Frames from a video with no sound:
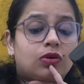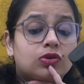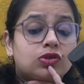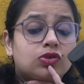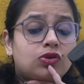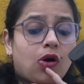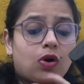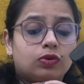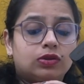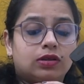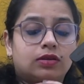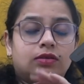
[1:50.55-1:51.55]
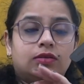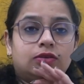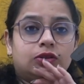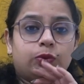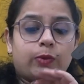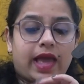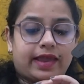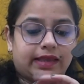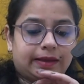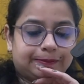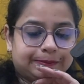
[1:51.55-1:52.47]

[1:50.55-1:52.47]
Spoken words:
custode tuveri.